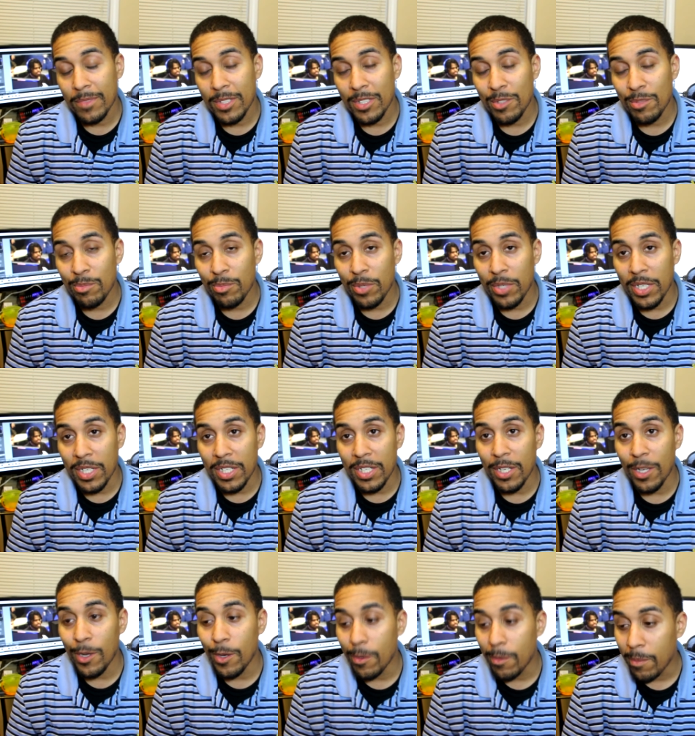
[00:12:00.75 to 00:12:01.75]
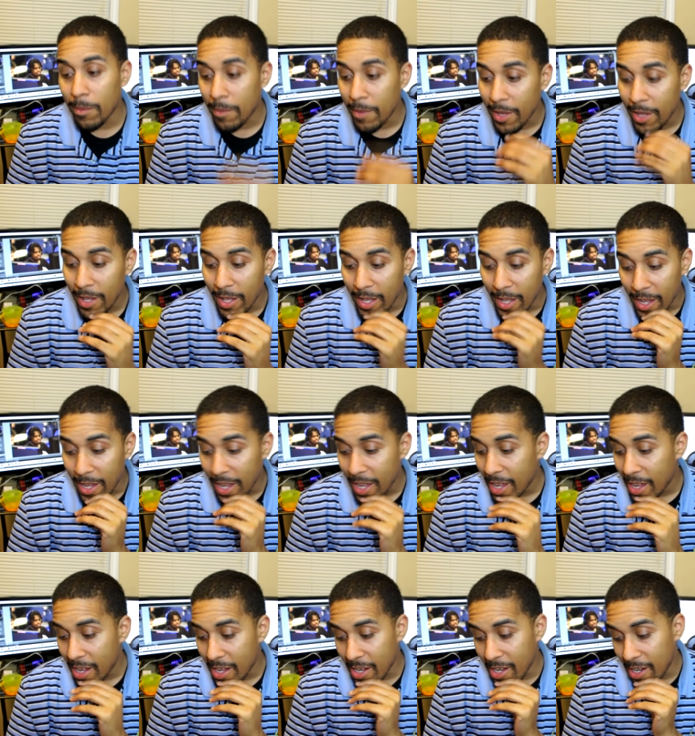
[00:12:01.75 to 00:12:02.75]
it's pretty dope.
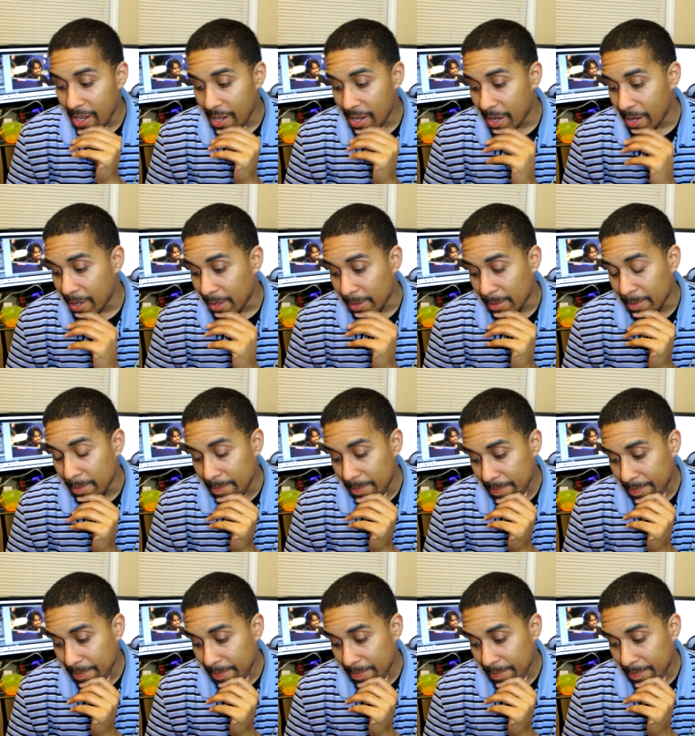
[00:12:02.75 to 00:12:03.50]
Other